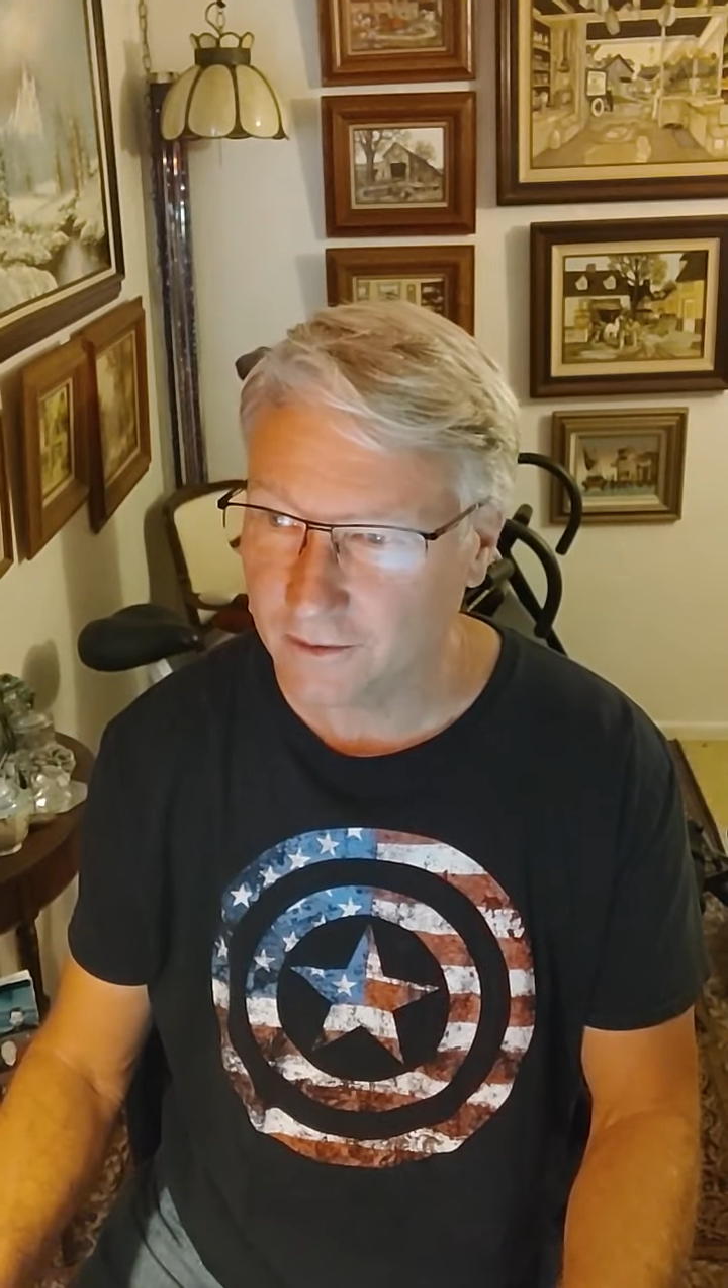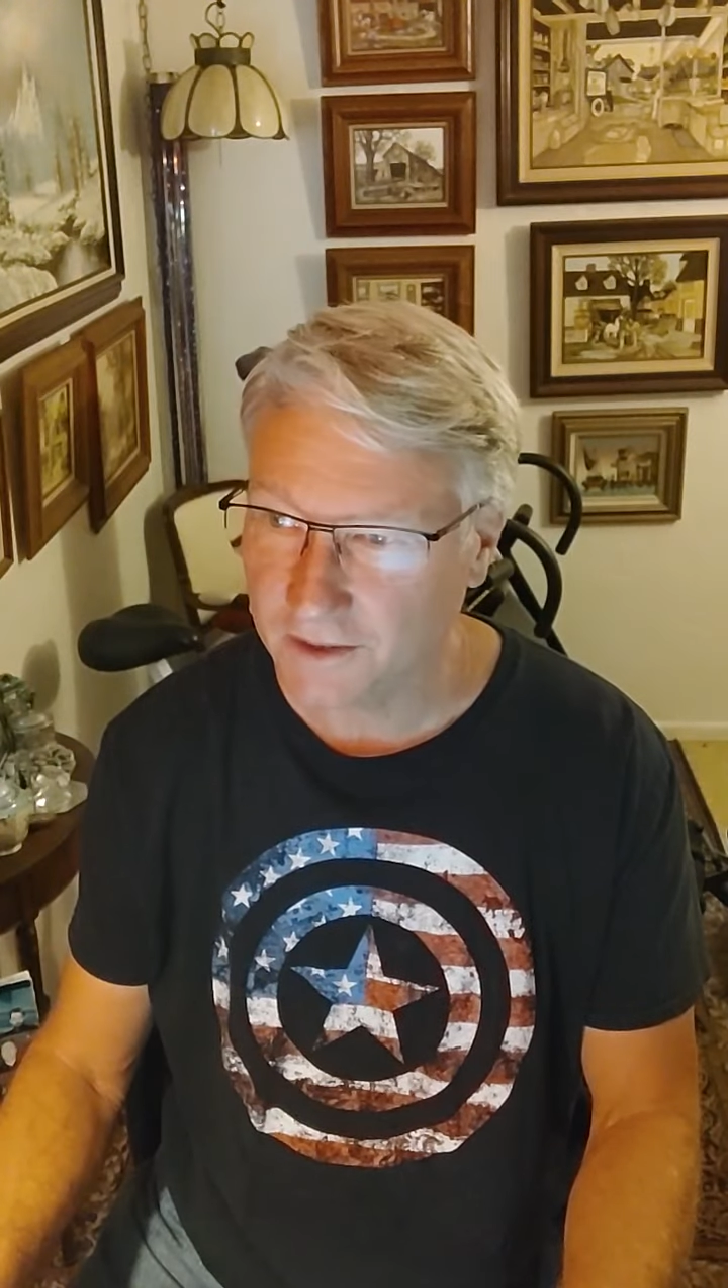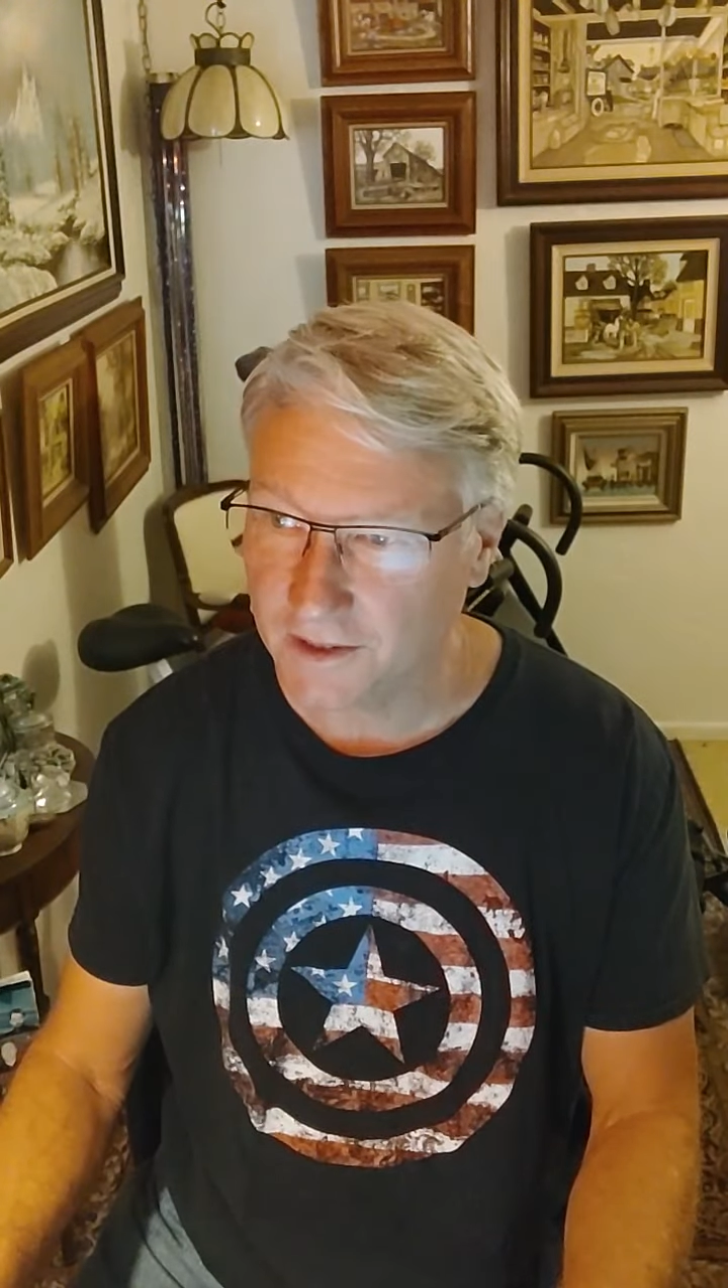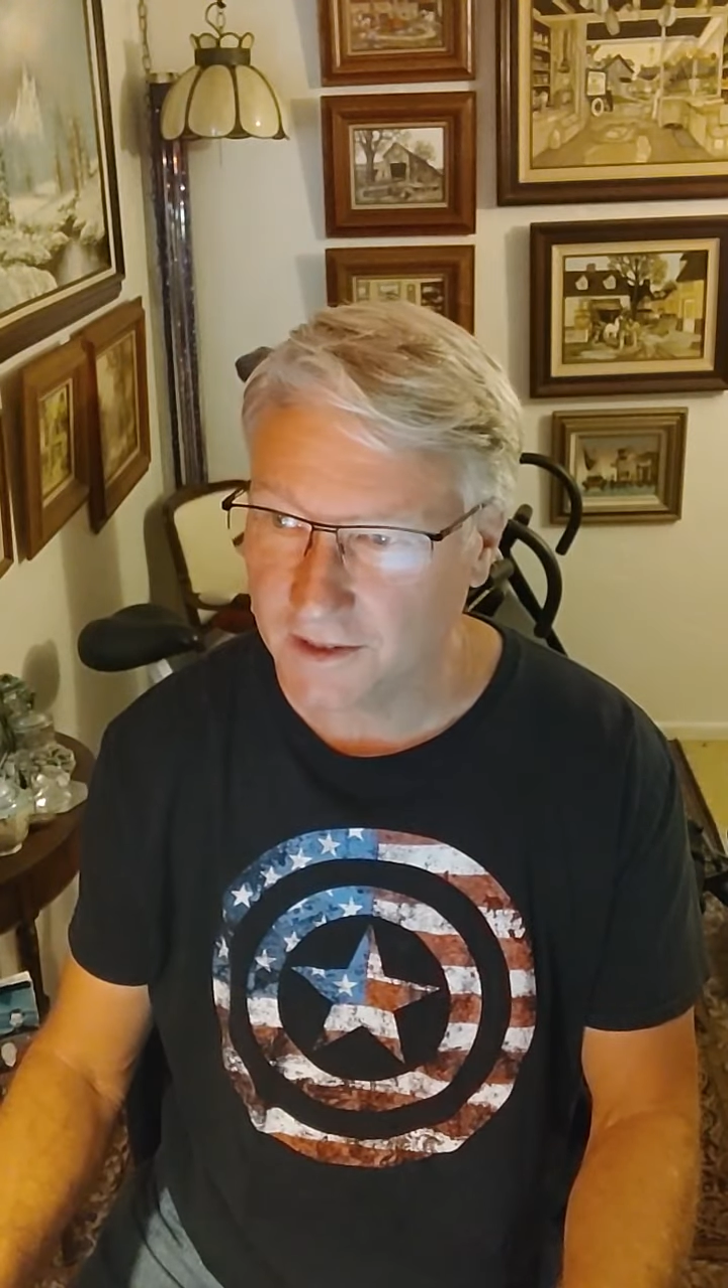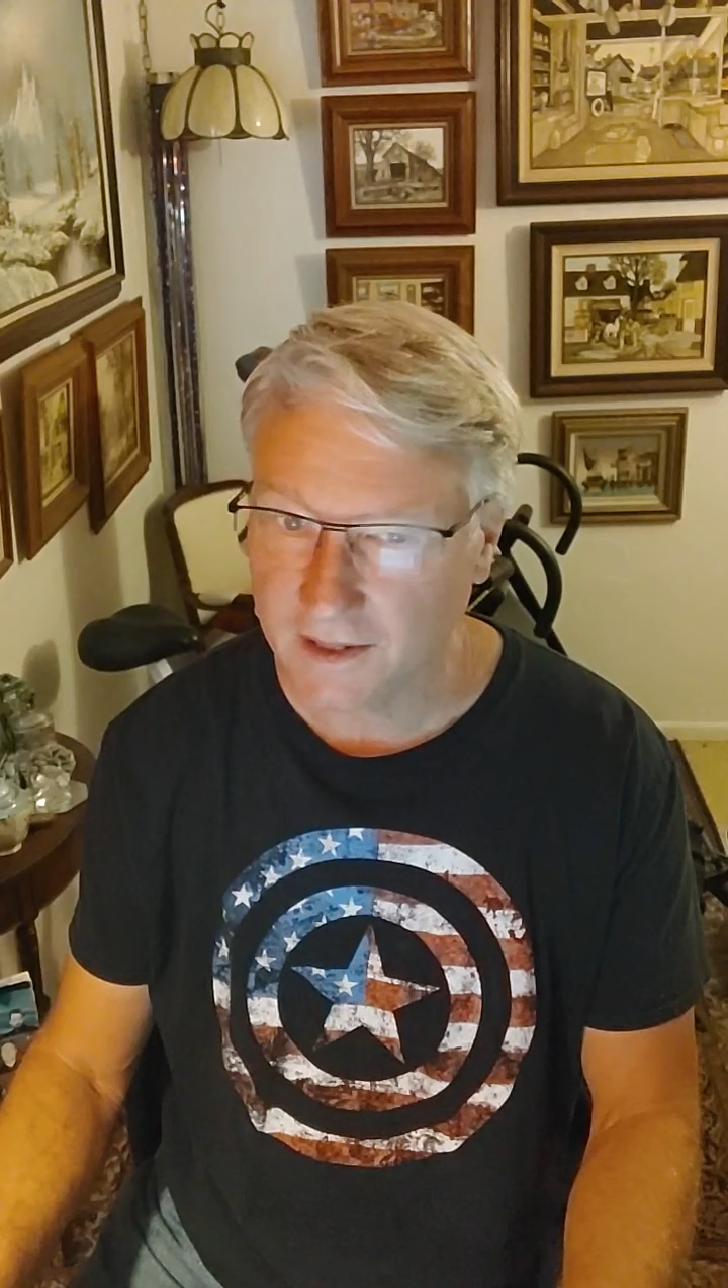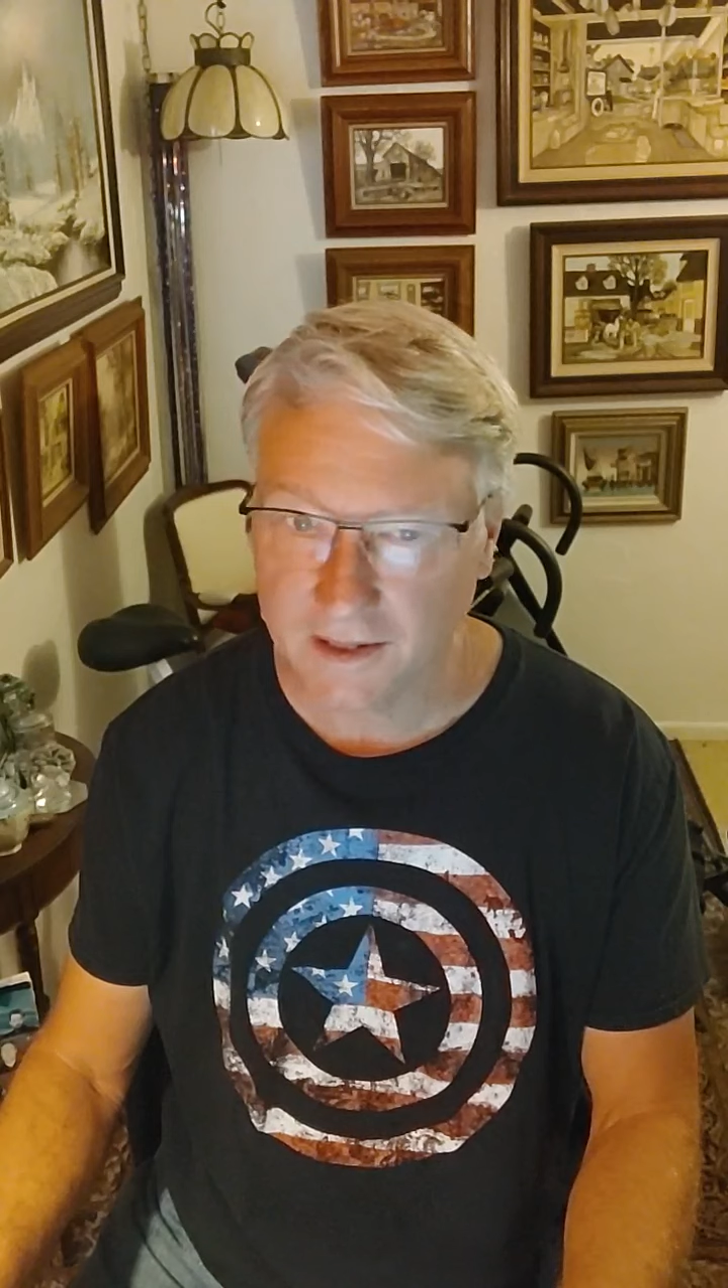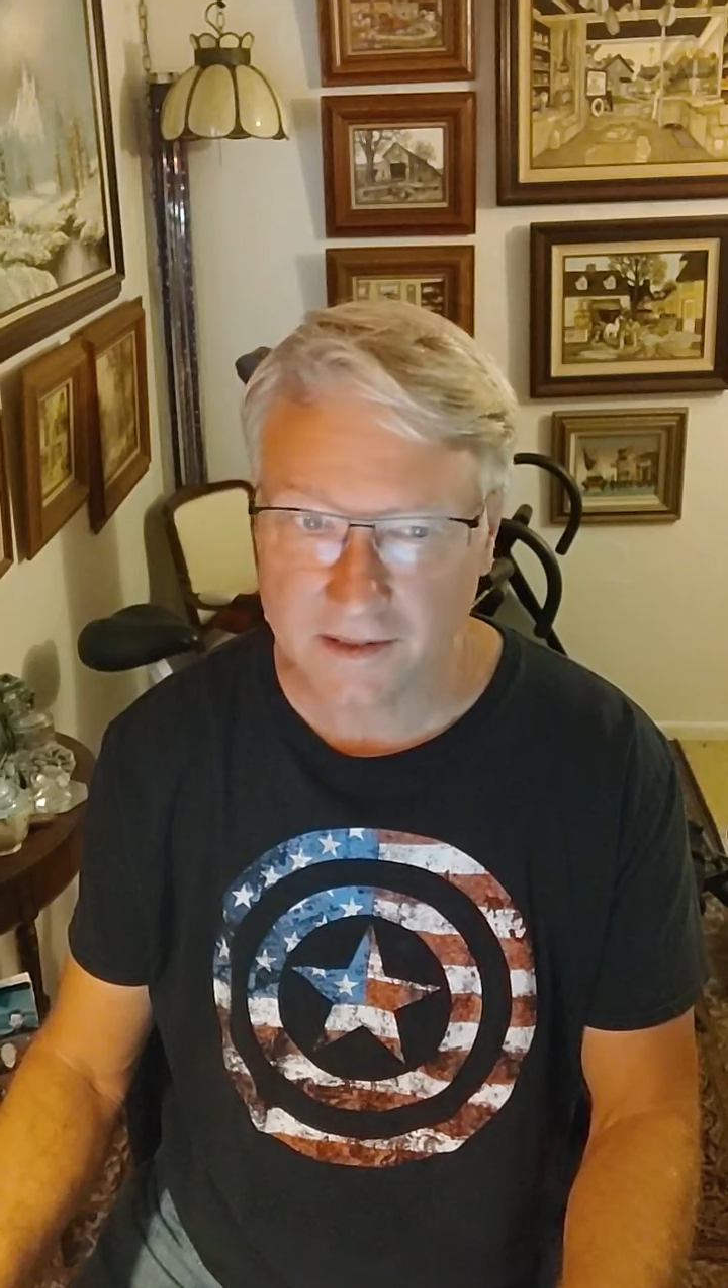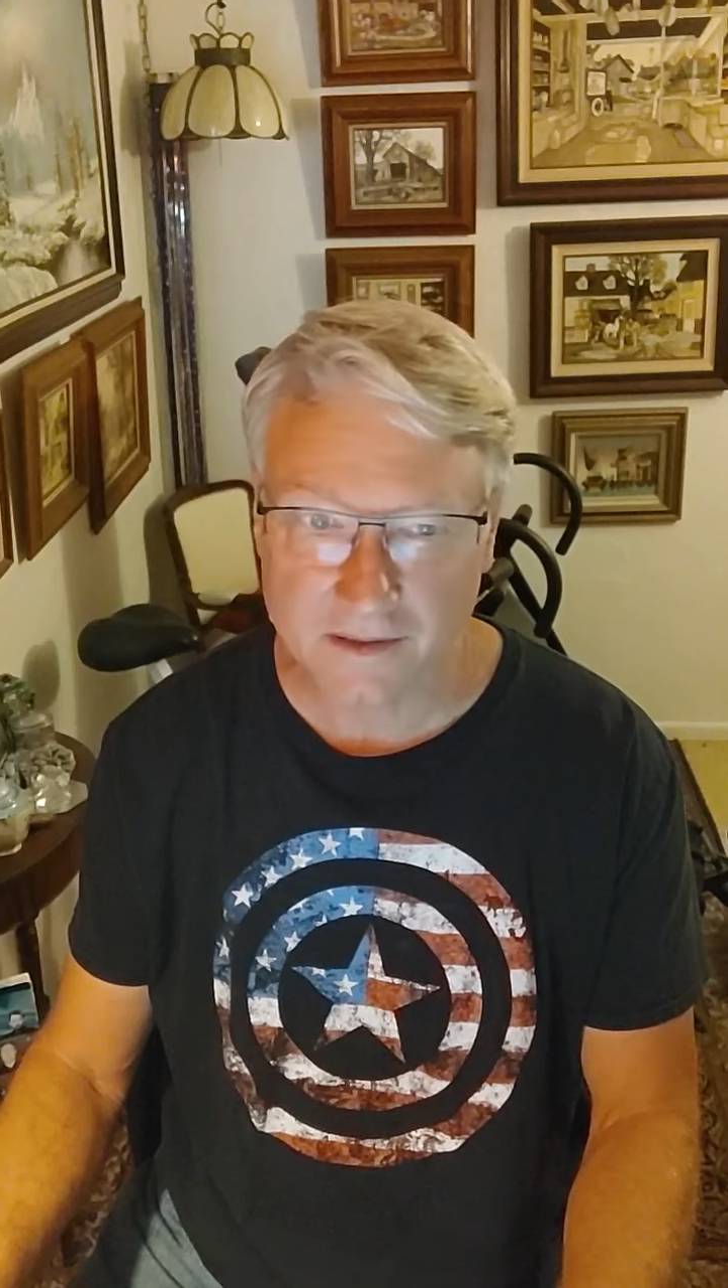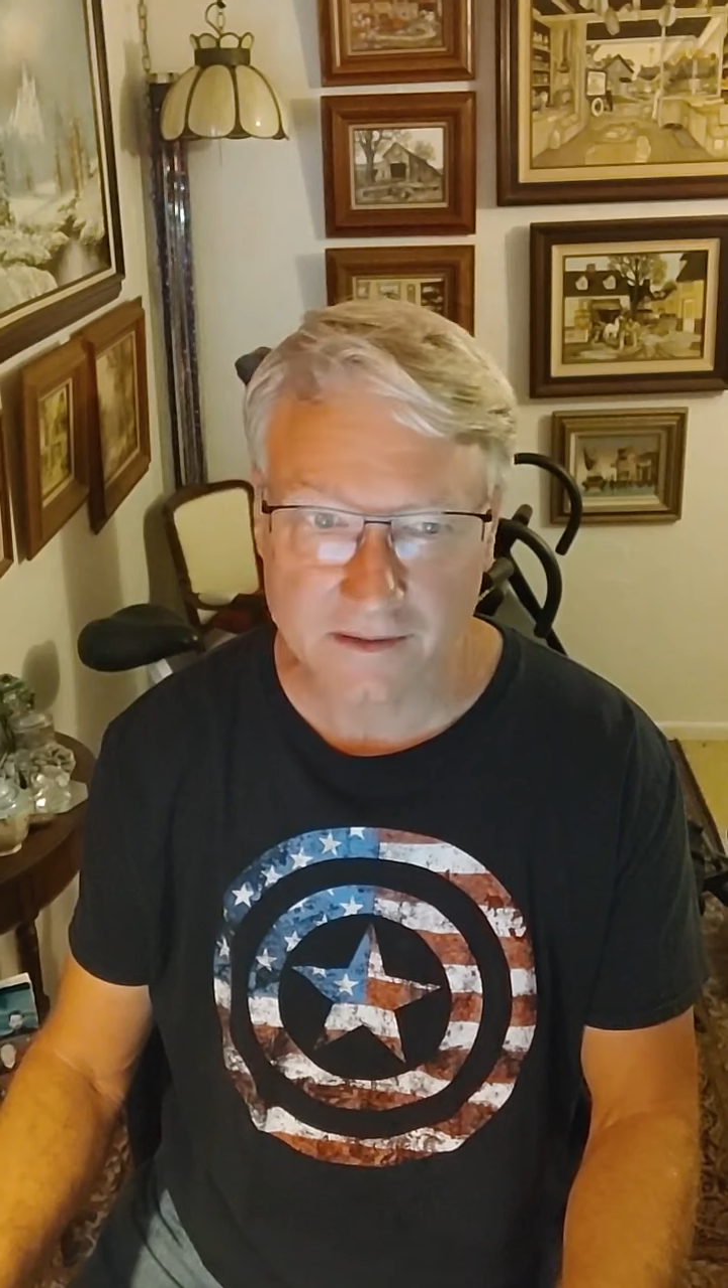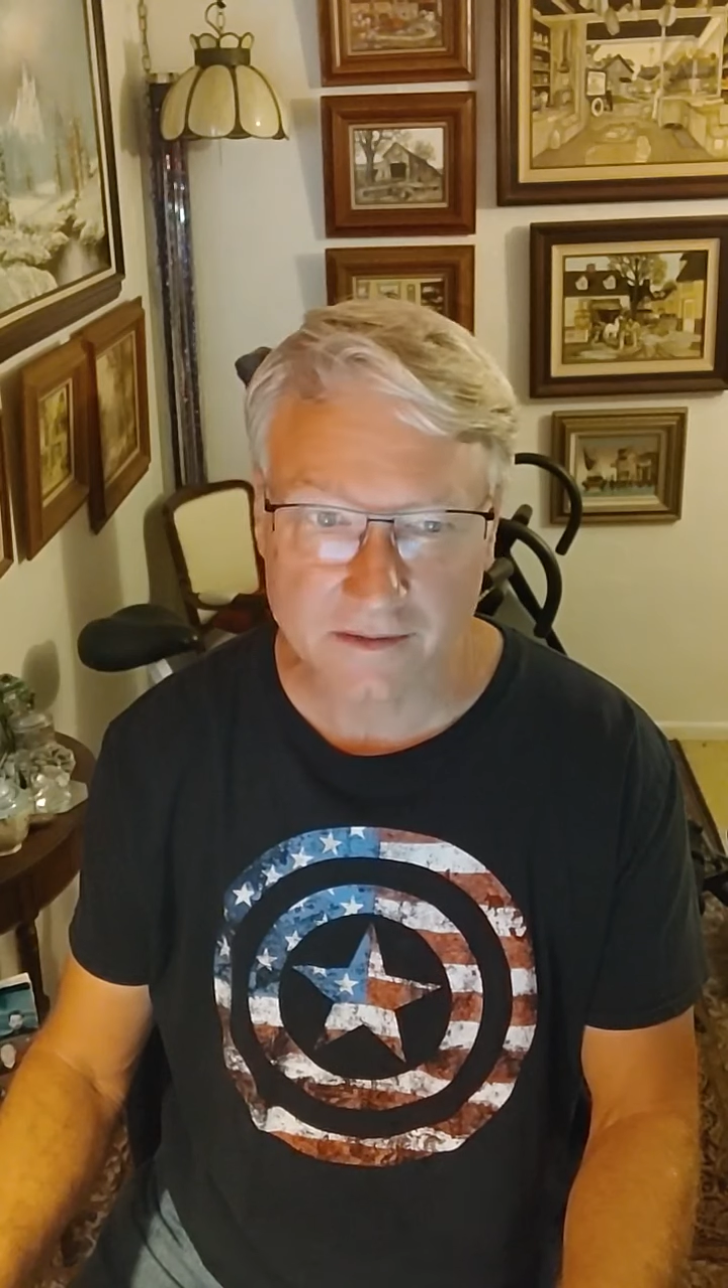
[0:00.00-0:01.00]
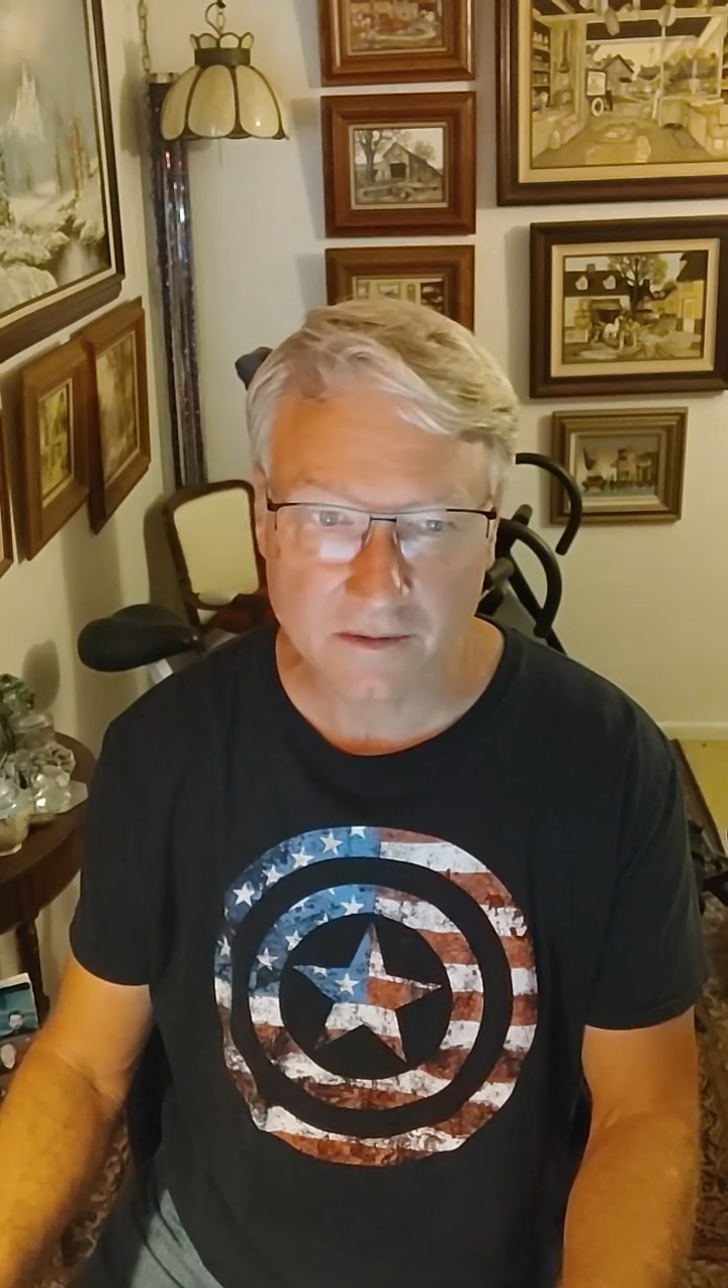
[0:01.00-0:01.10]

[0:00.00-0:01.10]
looking at